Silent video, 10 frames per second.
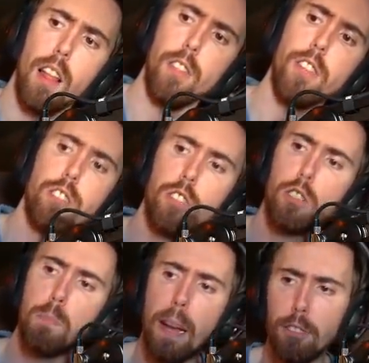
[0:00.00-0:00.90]
this
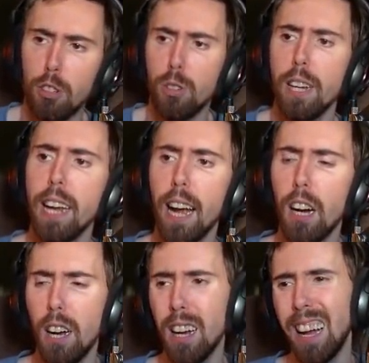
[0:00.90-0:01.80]
is basically,
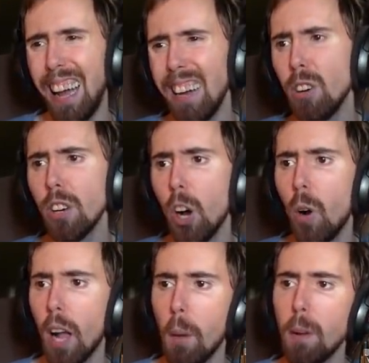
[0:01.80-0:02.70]
I don't
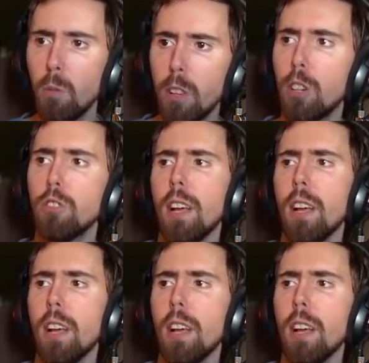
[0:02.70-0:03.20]
know. I mean, there is